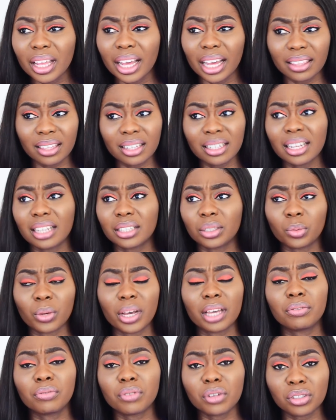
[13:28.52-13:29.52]
I think that's
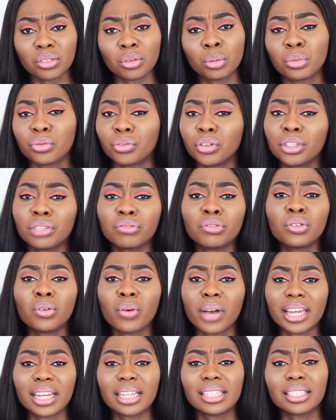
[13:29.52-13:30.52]
why, first of all, before you even
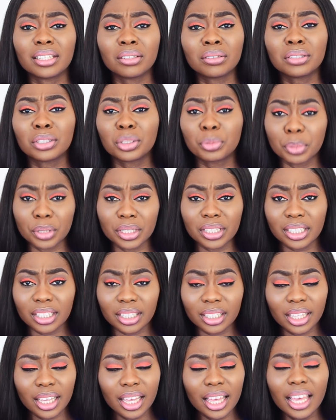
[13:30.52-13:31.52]
go ahead and tell this
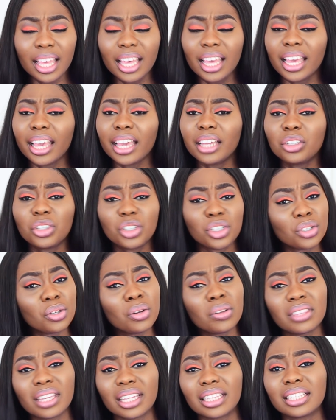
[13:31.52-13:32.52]
person,
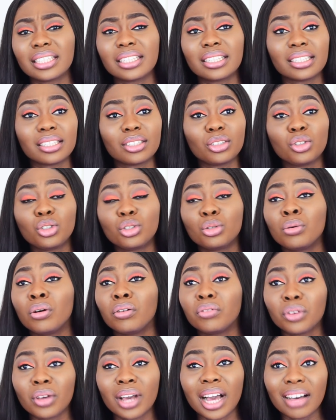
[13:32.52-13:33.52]
ensure that this is, you two
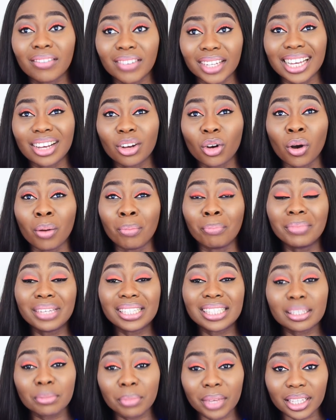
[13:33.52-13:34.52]
of you have a
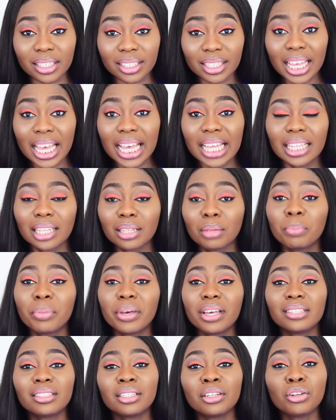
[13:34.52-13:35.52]
commitment, that the
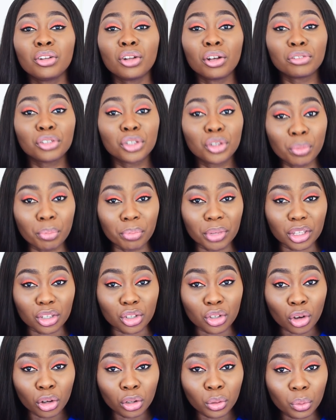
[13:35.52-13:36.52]
person loves you
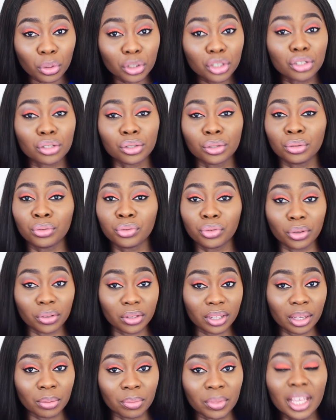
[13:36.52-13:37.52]
beyond what you do for
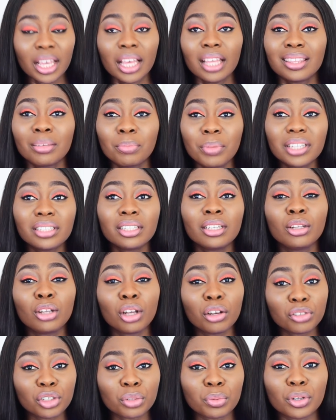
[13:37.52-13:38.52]
them. The person
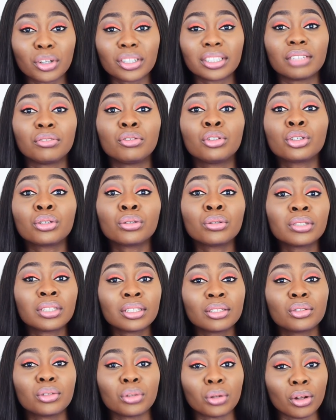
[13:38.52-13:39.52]
loves you because they've
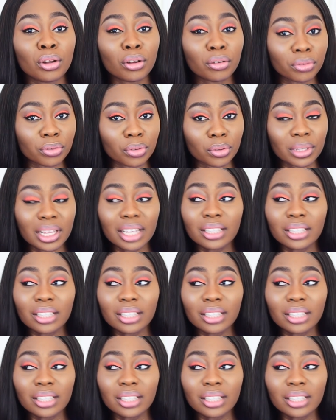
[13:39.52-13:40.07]
chosen to love you.